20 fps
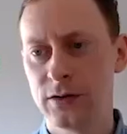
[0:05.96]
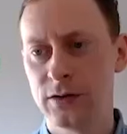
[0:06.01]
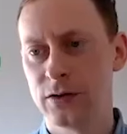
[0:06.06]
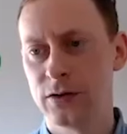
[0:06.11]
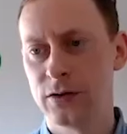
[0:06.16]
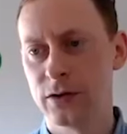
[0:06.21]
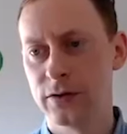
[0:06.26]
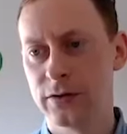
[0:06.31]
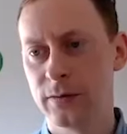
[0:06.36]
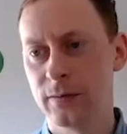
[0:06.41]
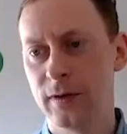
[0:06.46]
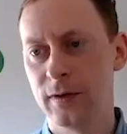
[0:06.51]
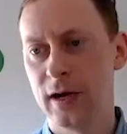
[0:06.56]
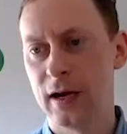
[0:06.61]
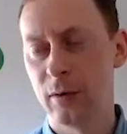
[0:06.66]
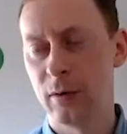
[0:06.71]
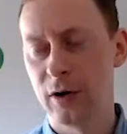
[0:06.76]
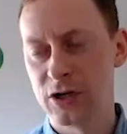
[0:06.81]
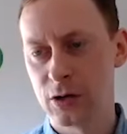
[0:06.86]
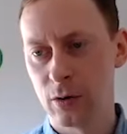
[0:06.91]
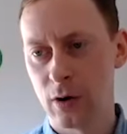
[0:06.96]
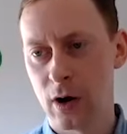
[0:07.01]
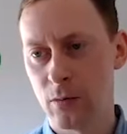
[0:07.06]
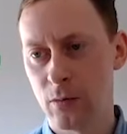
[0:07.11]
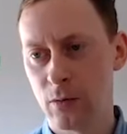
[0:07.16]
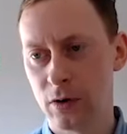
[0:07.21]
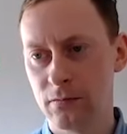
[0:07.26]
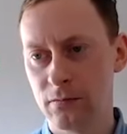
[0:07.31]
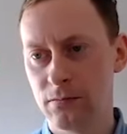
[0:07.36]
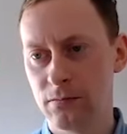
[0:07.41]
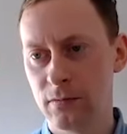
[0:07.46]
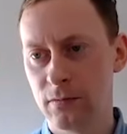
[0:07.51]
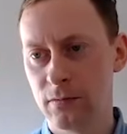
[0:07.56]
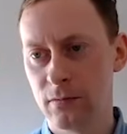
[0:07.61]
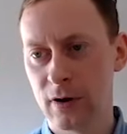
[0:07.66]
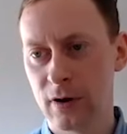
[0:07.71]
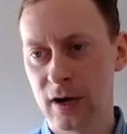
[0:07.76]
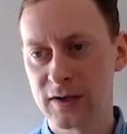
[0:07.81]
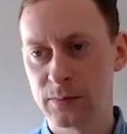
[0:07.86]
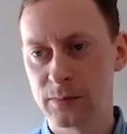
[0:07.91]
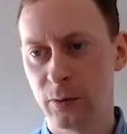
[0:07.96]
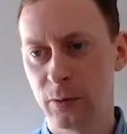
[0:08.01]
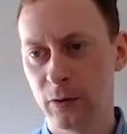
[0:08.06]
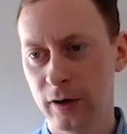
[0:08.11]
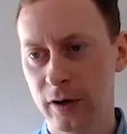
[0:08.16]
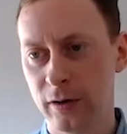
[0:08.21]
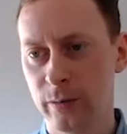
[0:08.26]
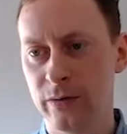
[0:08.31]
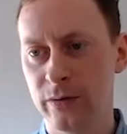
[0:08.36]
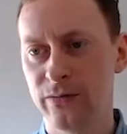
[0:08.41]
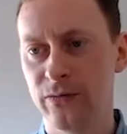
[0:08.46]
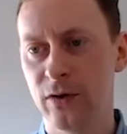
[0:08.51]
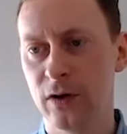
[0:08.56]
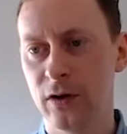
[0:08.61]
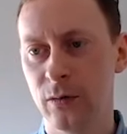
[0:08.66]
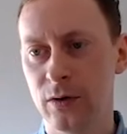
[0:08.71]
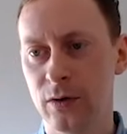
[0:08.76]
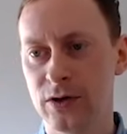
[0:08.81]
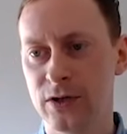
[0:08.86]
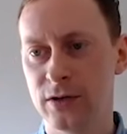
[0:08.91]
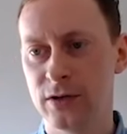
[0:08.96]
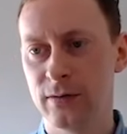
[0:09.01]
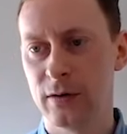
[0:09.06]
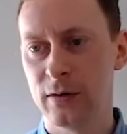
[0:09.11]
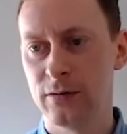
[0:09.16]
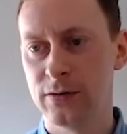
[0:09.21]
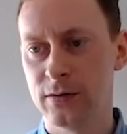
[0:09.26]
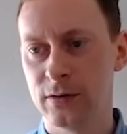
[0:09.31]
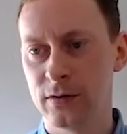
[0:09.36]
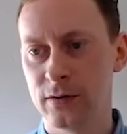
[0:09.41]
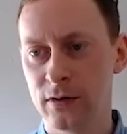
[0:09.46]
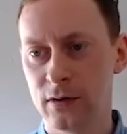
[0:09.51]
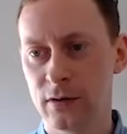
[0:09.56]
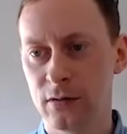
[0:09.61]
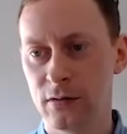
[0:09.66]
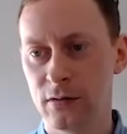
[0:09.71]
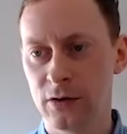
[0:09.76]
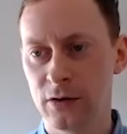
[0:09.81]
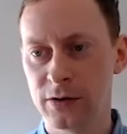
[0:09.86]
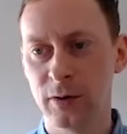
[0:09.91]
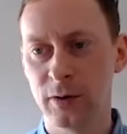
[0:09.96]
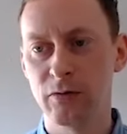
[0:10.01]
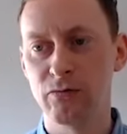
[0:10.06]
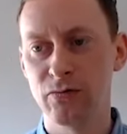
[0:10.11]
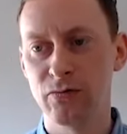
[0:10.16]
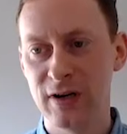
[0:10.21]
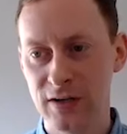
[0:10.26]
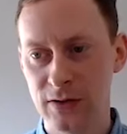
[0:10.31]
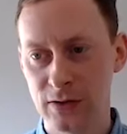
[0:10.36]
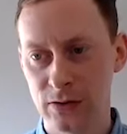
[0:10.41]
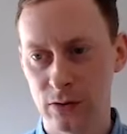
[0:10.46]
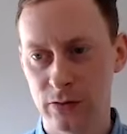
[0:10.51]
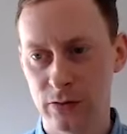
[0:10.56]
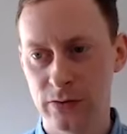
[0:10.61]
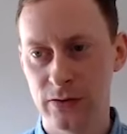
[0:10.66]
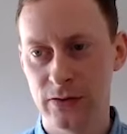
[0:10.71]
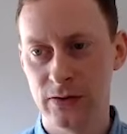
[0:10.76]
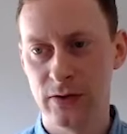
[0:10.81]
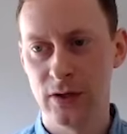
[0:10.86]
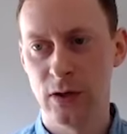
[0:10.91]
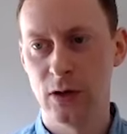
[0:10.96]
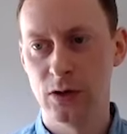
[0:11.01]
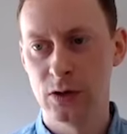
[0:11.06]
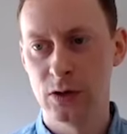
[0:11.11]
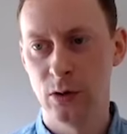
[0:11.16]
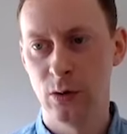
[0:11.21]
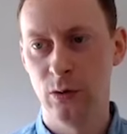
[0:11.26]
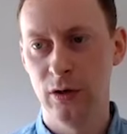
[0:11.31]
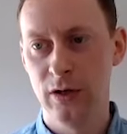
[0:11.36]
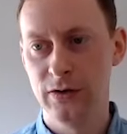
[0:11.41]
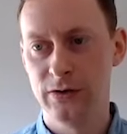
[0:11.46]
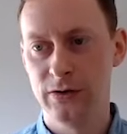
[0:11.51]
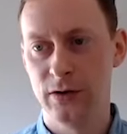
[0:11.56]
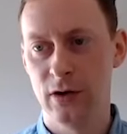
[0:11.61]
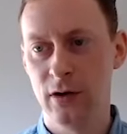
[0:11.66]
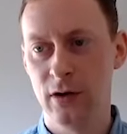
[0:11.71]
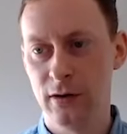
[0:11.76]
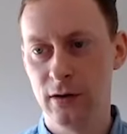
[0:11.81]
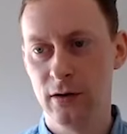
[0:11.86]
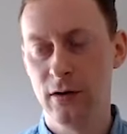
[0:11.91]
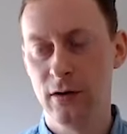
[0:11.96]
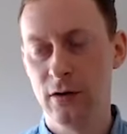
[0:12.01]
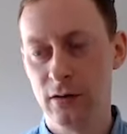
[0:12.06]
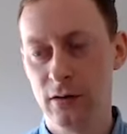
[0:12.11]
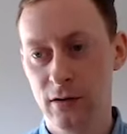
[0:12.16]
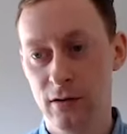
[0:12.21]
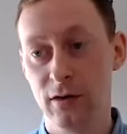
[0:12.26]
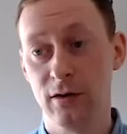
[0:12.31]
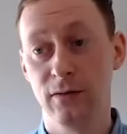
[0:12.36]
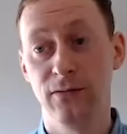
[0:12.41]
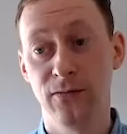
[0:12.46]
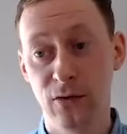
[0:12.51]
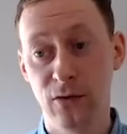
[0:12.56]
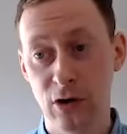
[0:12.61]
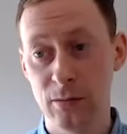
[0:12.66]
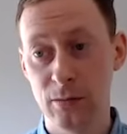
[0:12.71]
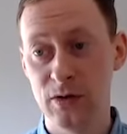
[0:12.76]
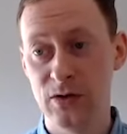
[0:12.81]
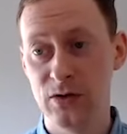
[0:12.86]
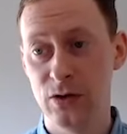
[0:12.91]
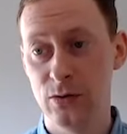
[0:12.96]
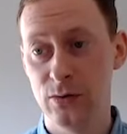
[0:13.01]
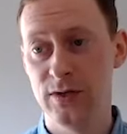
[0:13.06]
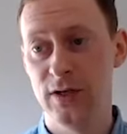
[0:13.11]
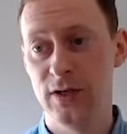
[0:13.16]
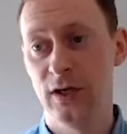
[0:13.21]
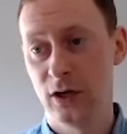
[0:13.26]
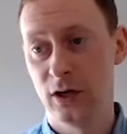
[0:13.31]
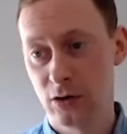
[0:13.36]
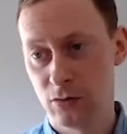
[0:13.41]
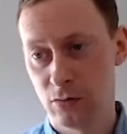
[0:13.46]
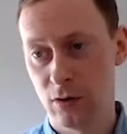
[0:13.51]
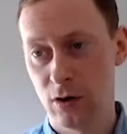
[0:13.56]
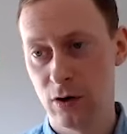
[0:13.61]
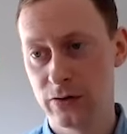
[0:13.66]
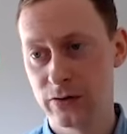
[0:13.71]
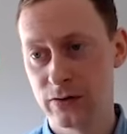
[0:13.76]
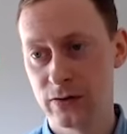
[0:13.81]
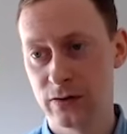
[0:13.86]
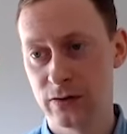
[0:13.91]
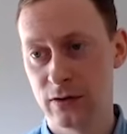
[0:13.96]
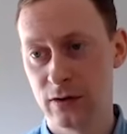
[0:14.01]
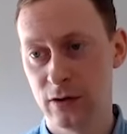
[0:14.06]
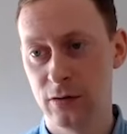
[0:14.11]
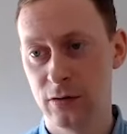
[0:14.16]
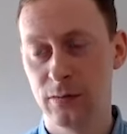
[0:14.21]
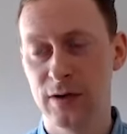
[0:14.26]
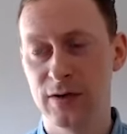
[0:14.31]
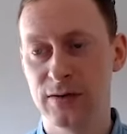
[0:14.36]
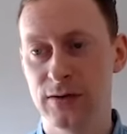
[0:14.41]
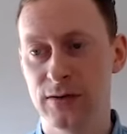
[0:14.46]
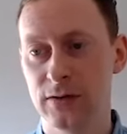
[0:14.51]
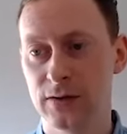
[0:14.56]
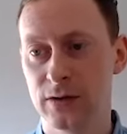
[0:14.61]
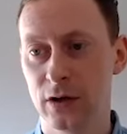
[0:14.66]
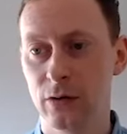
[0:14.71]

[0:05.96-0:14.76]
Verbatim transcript: you touched on something there, which I, I want to explore a little bit further, which is around some of the resources that the tool is, uh, the, the, the firm is using across the business.